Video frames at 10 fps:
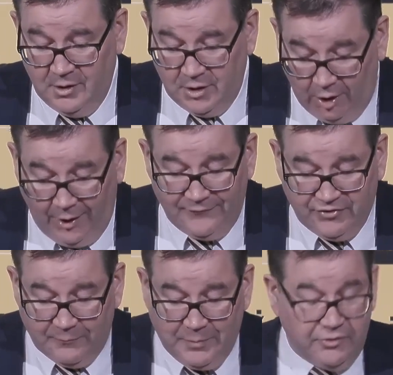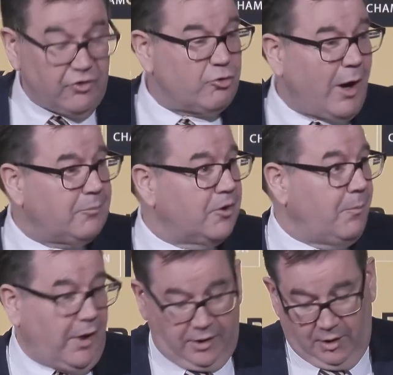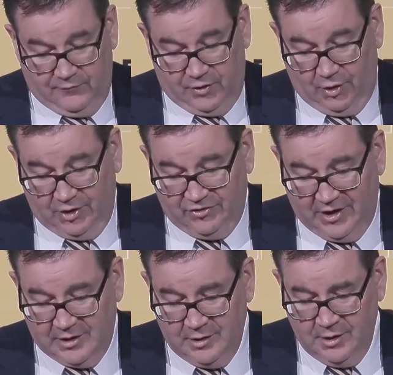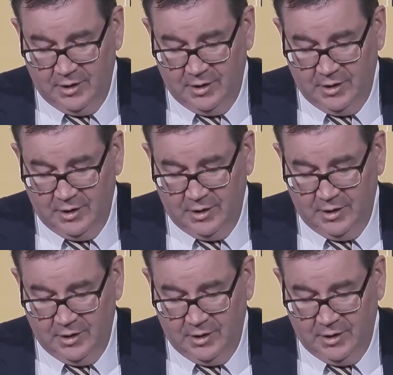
Lives have been disrupted by COVID-19,